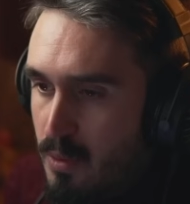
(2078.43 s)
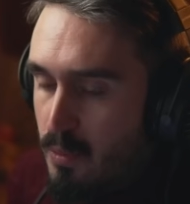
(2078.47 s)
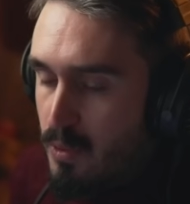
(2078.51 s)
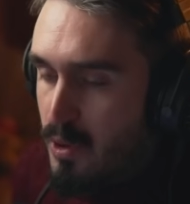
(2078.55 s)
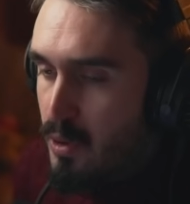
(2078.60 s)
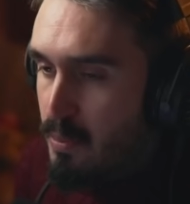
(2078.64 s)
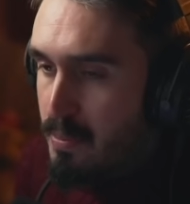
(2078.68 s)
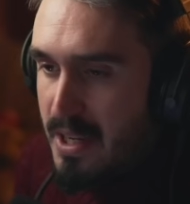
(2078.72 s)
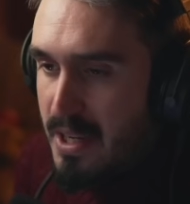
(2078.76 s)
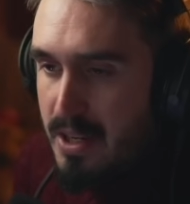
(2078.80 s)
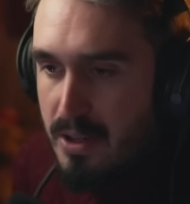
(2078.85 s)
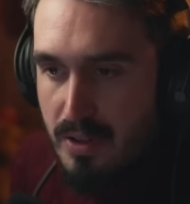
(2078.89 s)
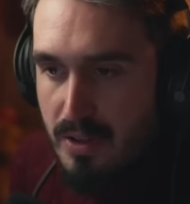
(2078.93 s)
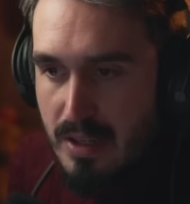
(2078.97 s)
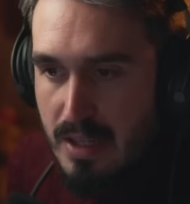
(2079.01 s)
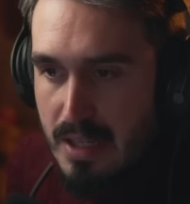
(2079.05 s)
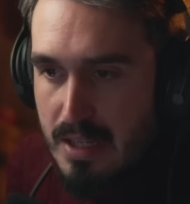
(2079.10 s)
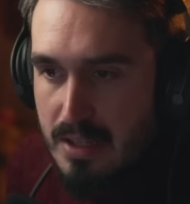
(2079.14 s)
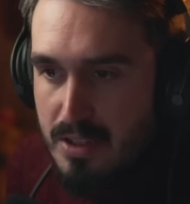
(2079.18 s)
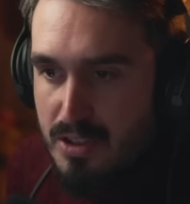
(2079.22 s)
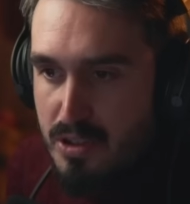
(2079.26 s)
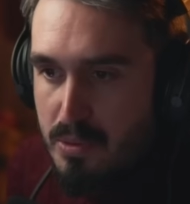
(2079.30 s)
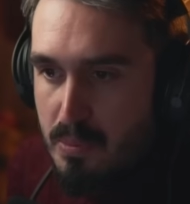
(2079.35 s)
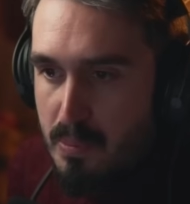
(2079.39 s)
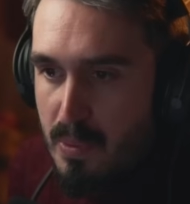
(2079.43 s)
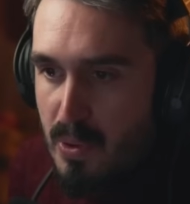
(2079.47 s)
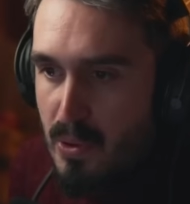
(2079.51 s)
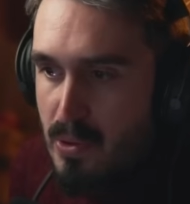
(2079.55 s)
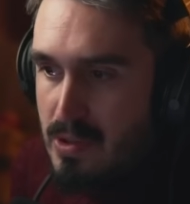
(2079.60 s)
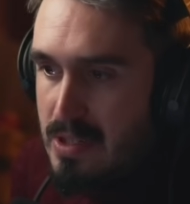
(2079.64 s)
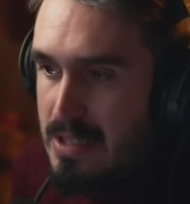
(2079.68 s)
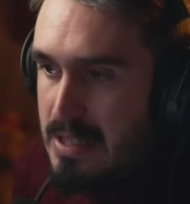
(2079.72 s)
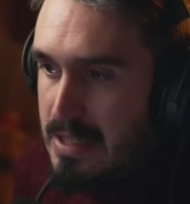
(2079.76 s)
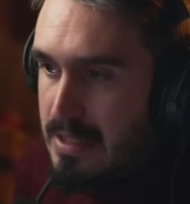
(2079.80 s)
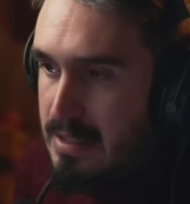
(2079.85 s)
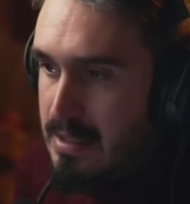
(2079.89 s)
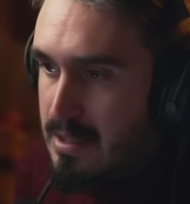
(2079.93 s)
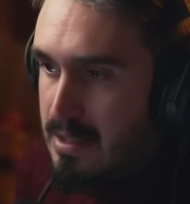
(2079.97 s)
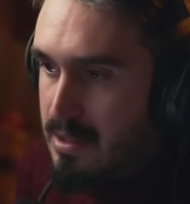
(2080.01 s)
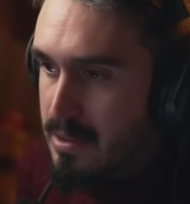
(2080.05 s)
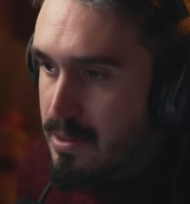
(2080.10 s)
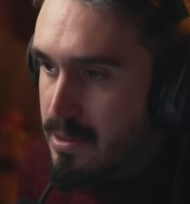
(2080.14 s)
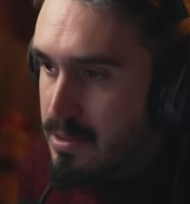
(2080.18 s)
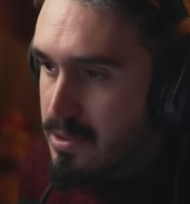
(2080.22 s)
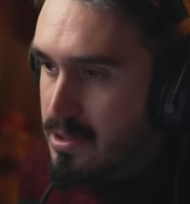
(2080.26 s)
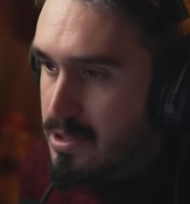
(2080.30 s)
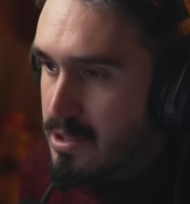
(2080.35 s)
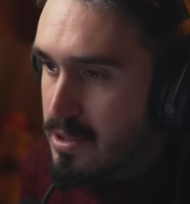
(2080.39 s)
We'll be going into more
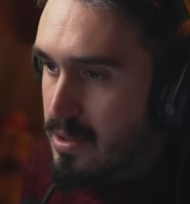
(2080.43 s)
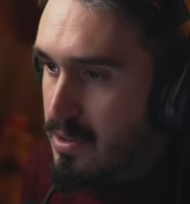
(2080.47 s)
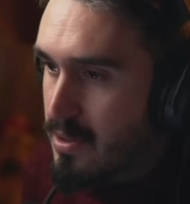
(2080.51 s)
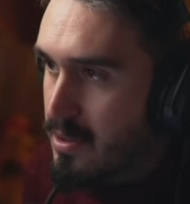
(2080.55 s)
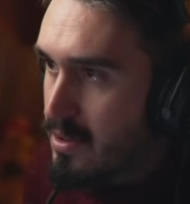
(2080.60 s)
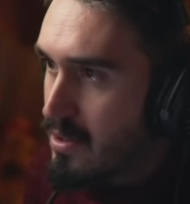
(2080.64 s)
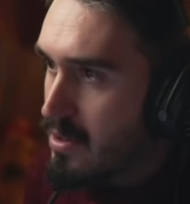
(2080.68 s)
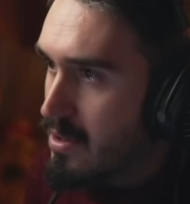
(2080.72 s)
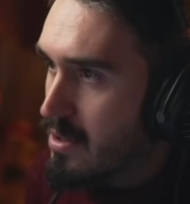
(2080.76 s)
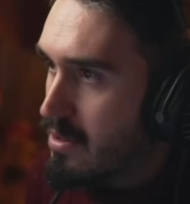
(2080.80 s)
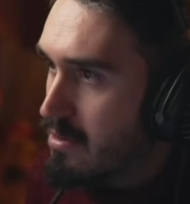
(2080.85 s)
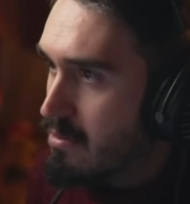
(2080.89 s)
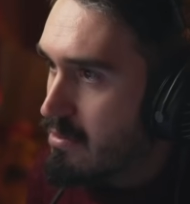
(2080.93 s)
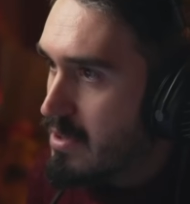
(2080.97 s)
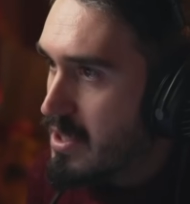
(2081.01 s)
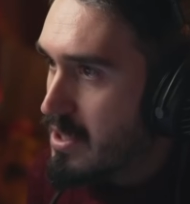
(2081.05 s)
details on,